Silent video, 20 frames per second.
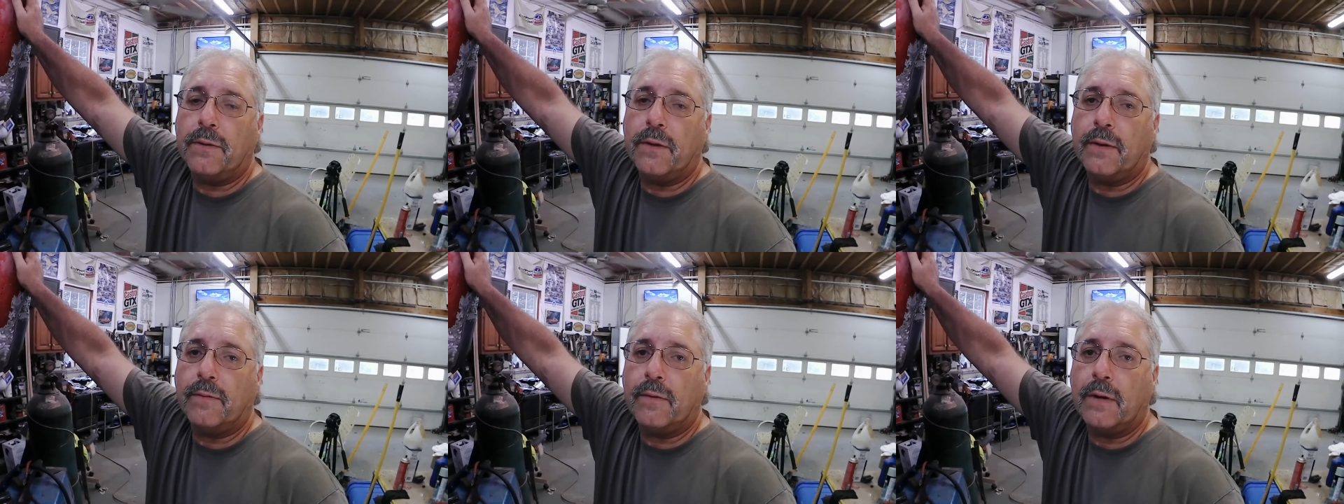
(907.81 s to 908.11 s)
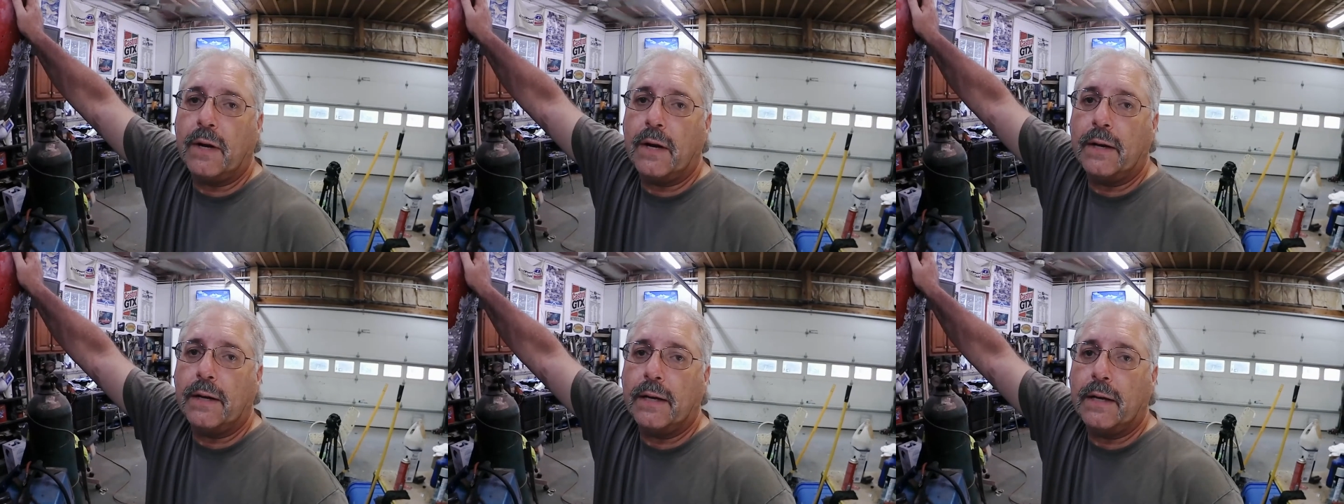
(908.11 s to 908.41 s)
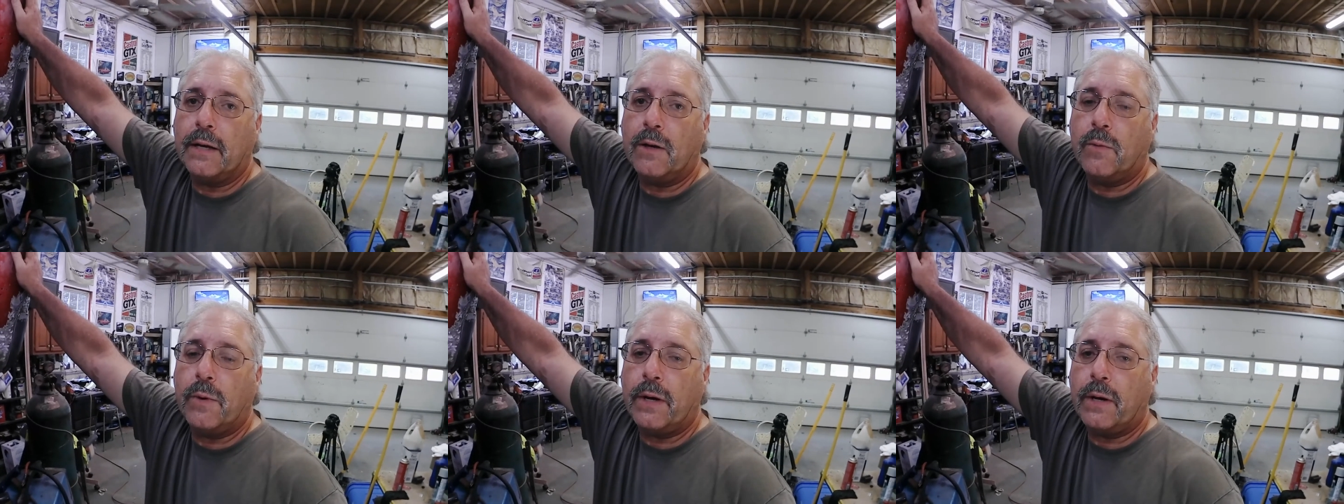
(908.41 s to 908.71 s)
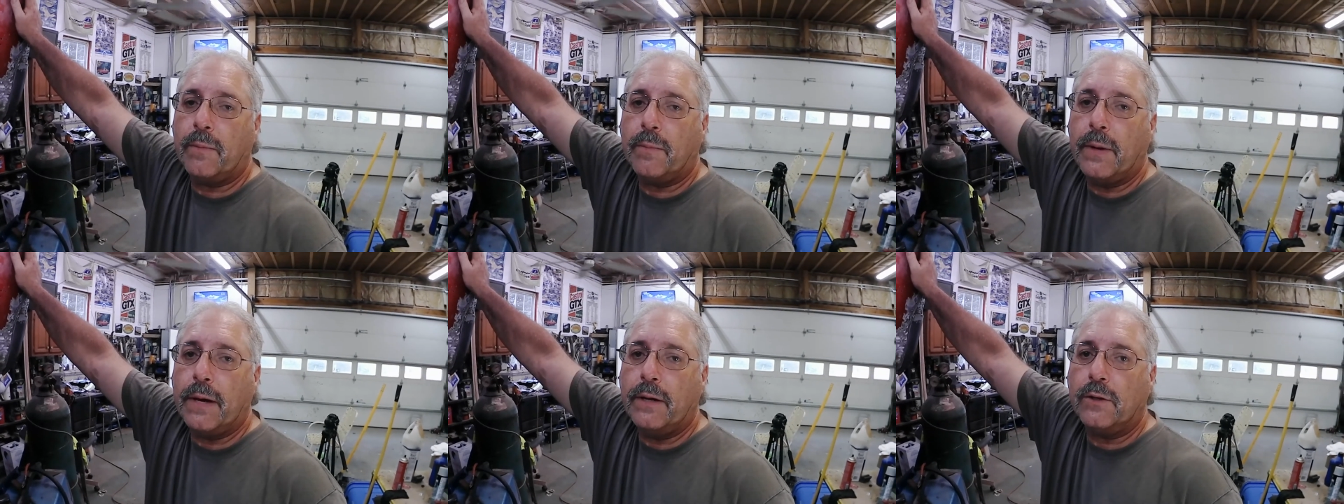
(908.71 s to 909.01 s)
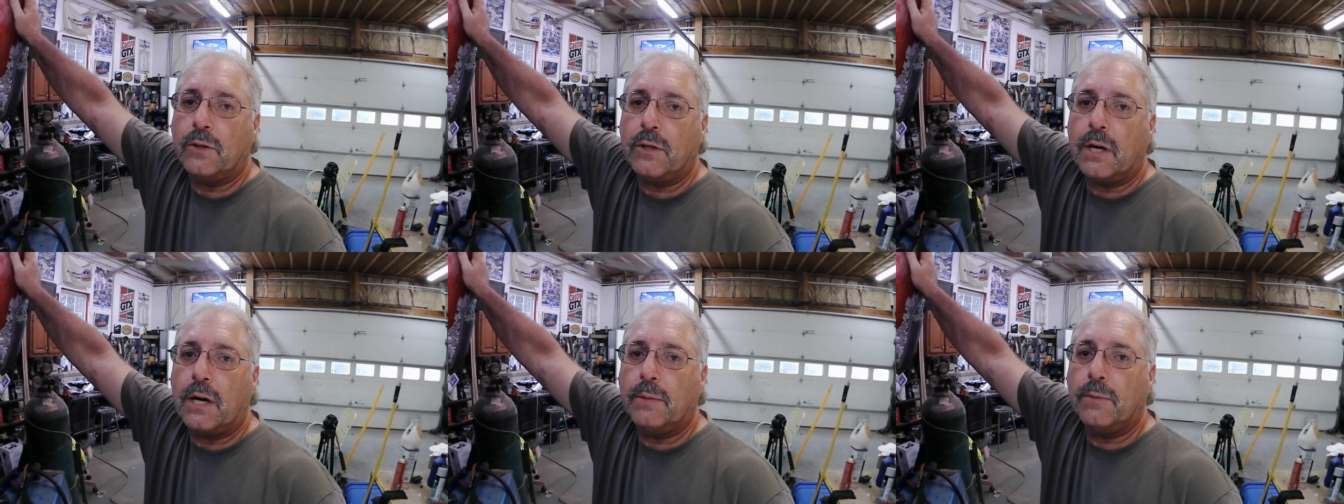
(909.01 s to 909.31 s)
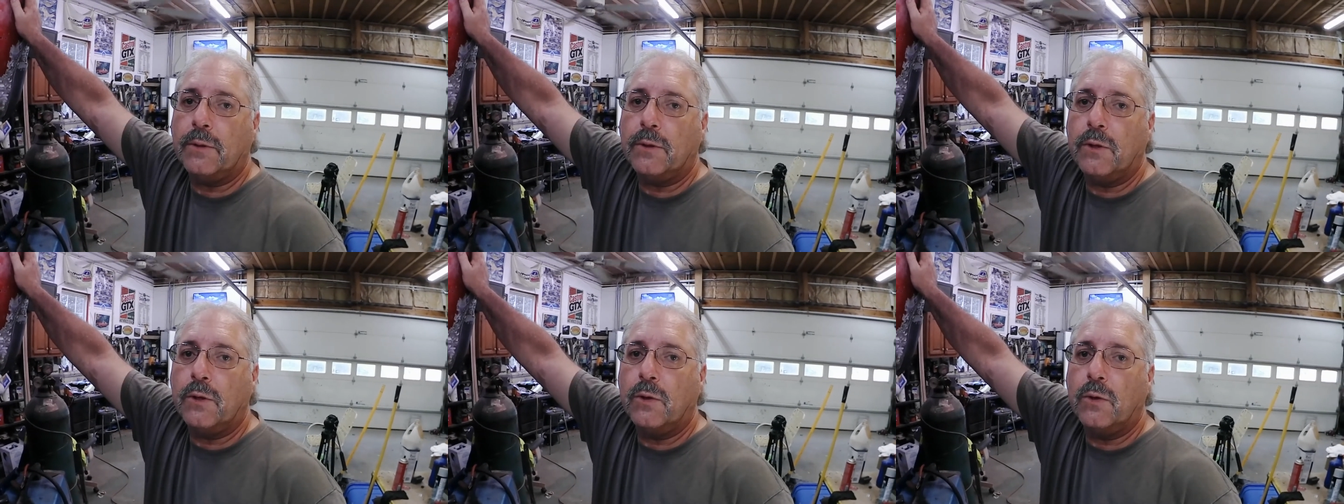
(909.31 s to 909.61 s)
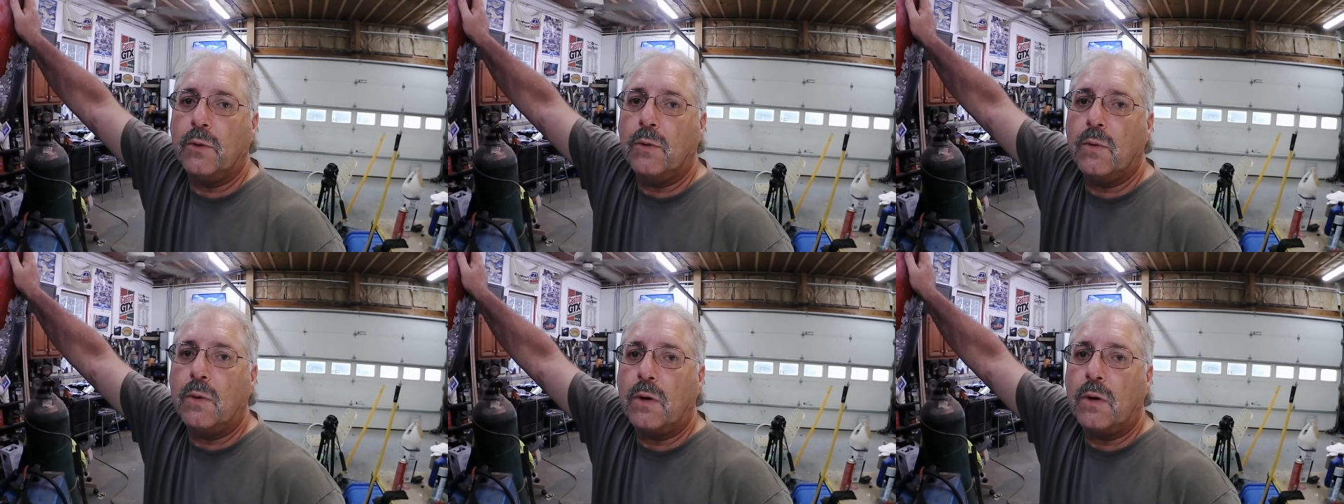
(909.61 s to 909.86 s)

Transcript: I've got a quick paint job to do